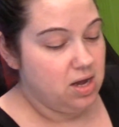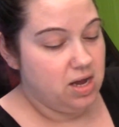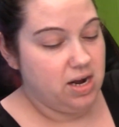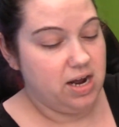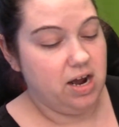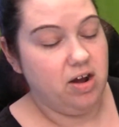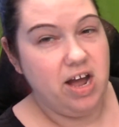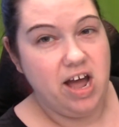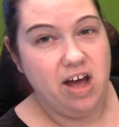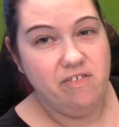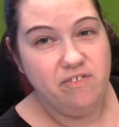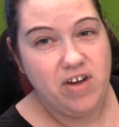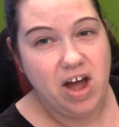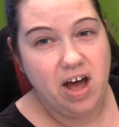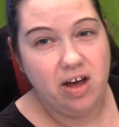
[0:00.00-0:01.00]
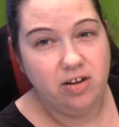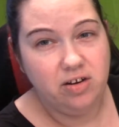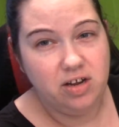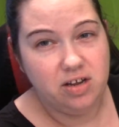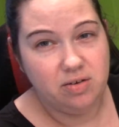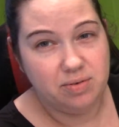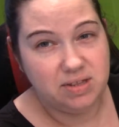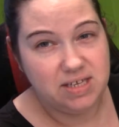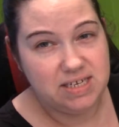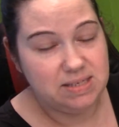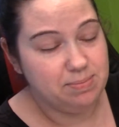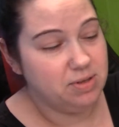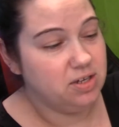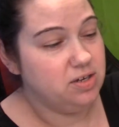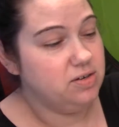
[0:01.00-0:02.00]
Now, I have found with these
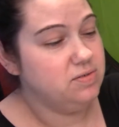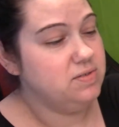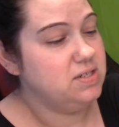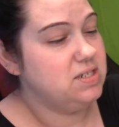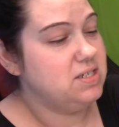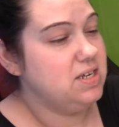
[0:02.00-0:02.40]
balloons,